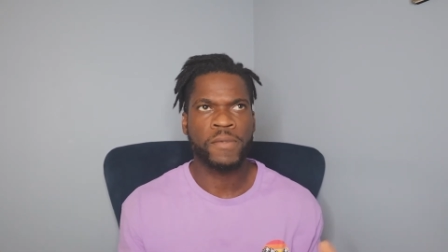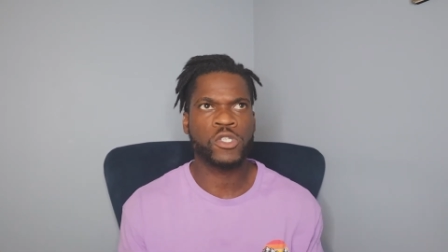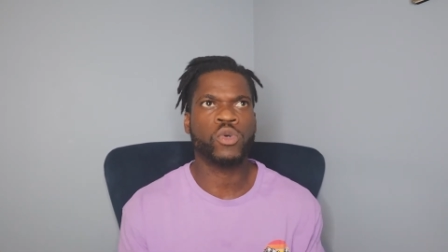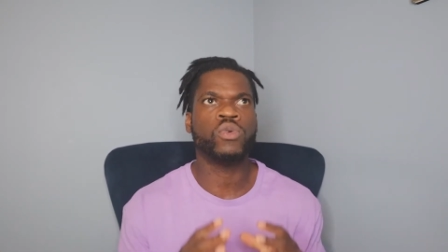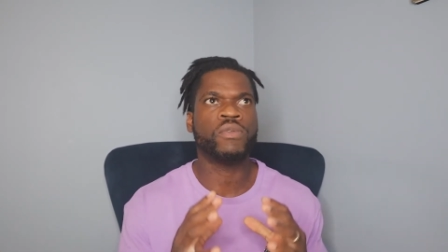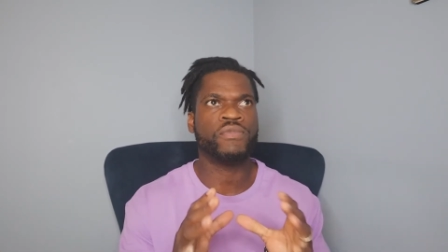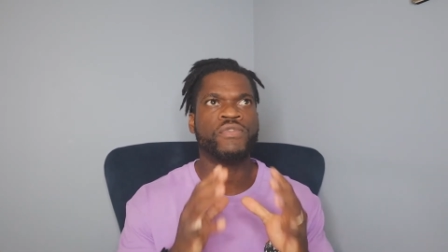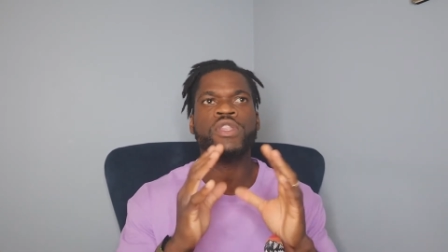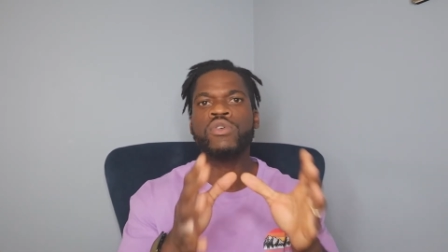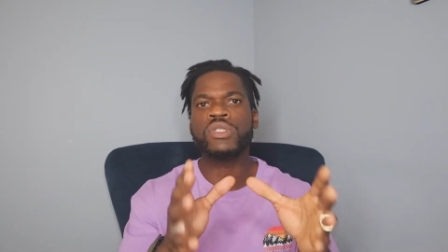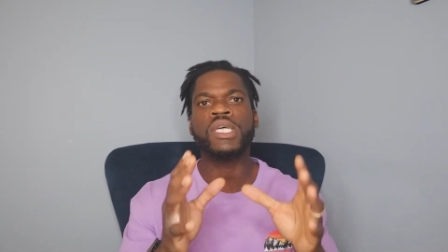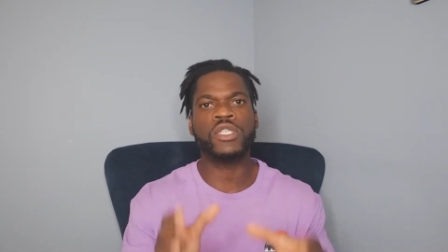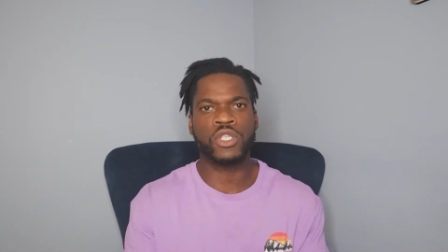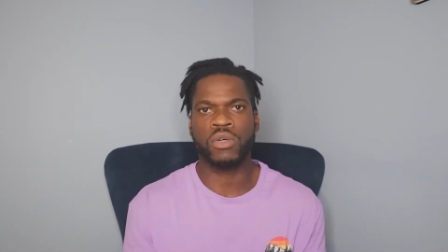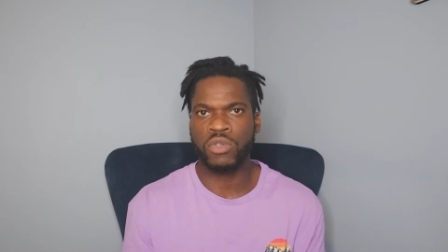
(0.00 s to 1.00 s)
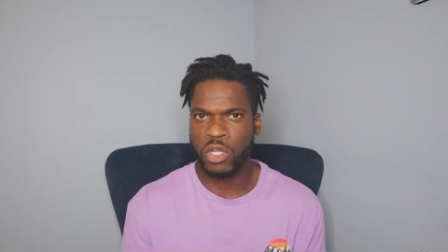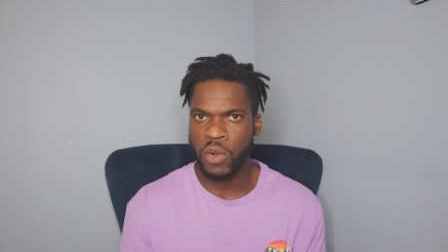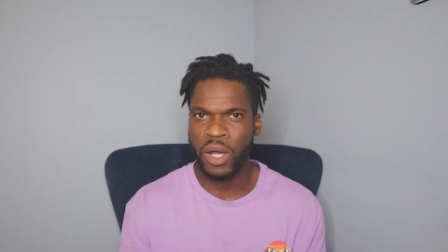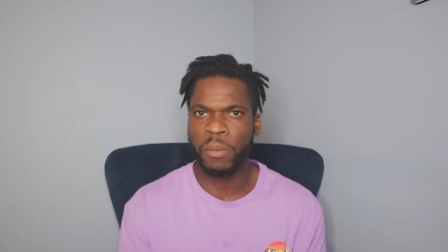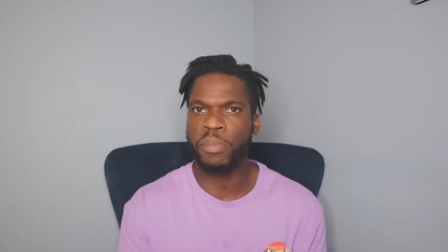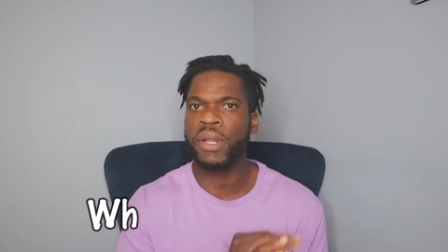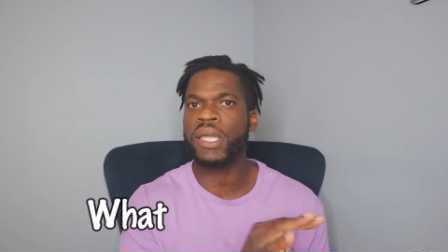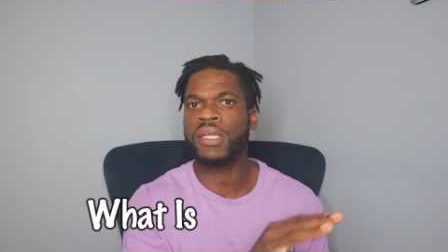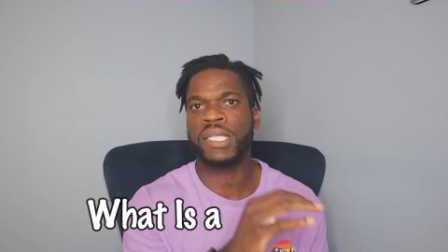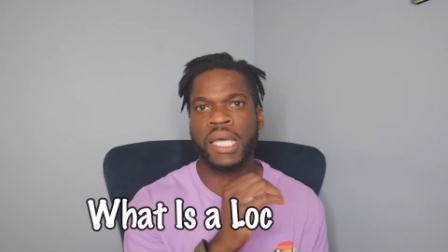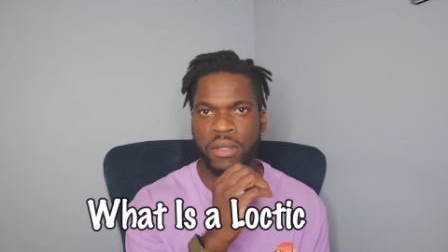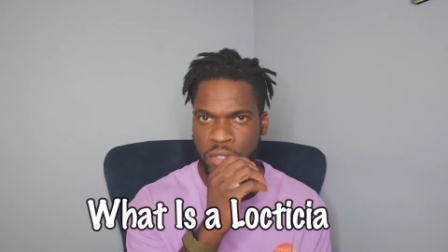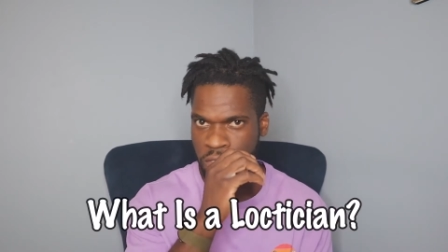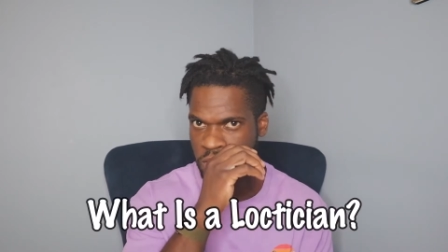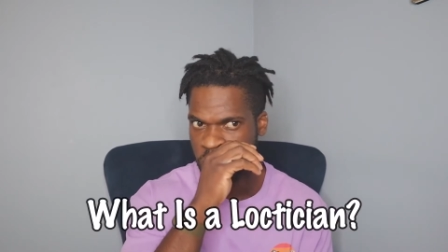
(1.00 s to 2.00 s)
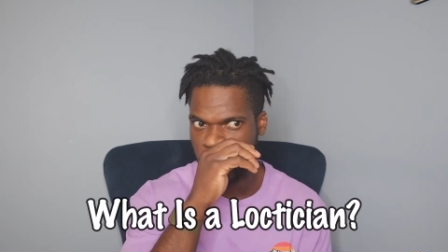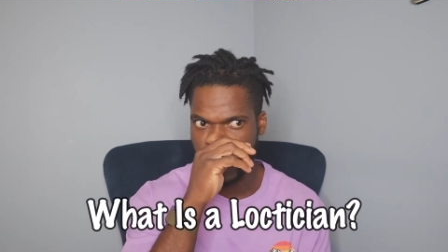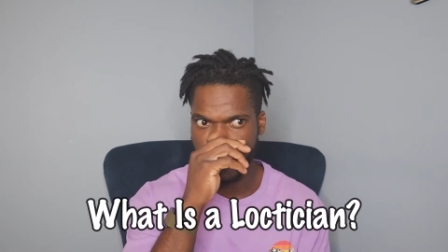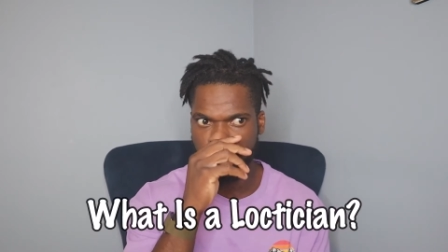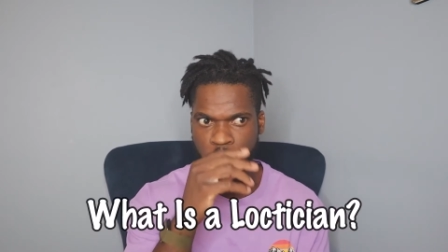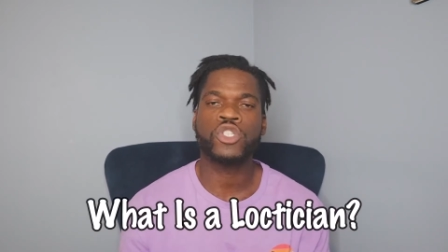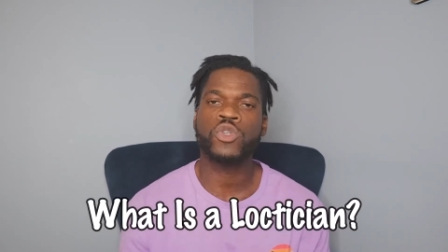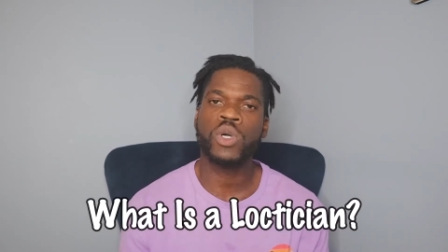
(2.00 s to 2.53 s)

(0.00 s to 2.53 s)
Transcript: So for those that don't know, I'll break it down to start.